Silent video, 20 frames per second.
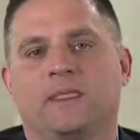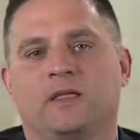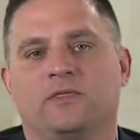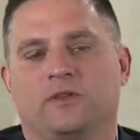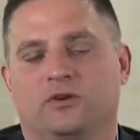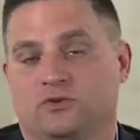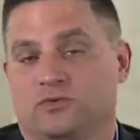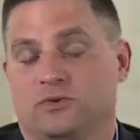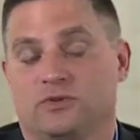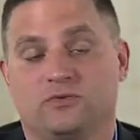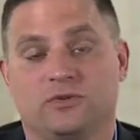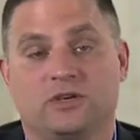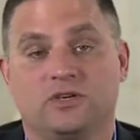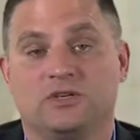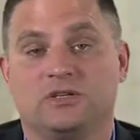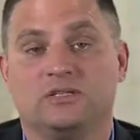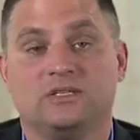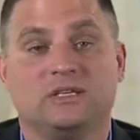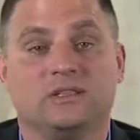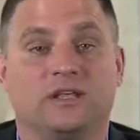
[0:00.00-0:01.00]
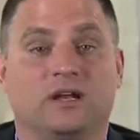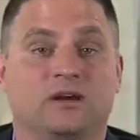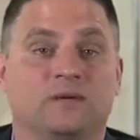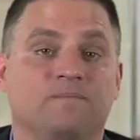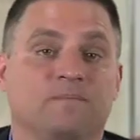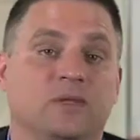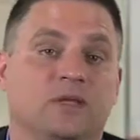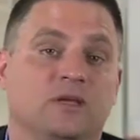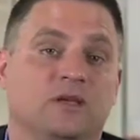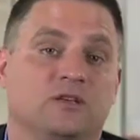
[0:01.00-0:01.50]
there's restrictions in there.
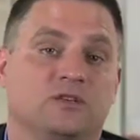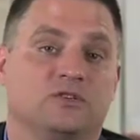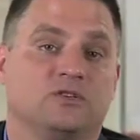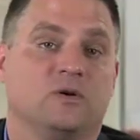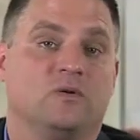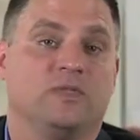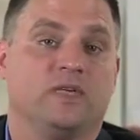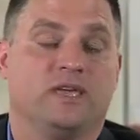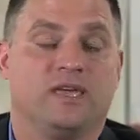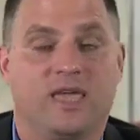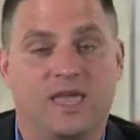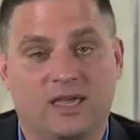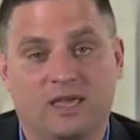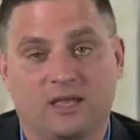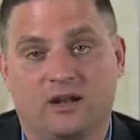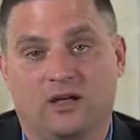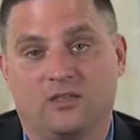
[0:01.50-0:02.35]
So they can't get